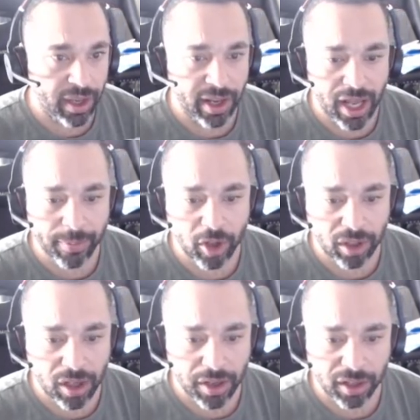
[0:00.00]
And I'm
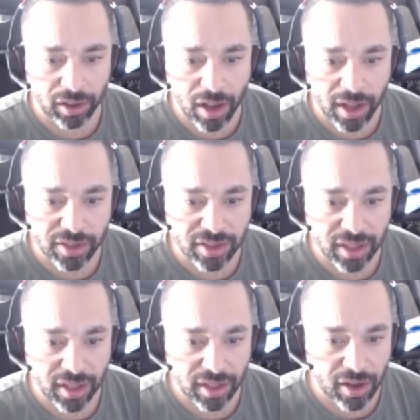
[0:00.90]
going to launch
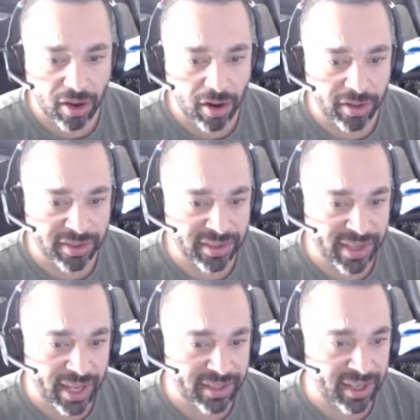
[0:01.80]
our
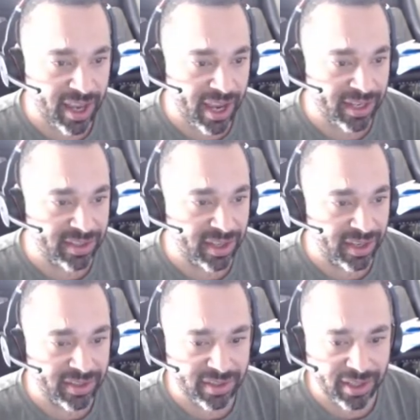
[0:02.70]
set
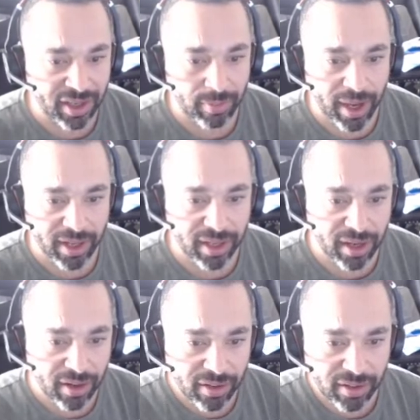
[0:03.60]
HC command
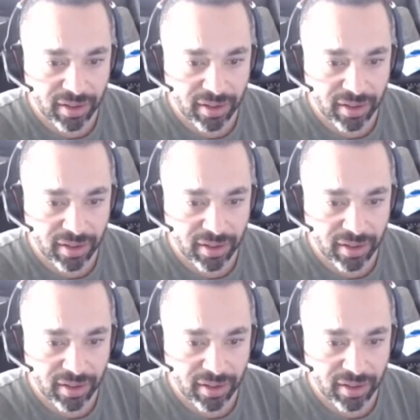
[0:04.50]
here.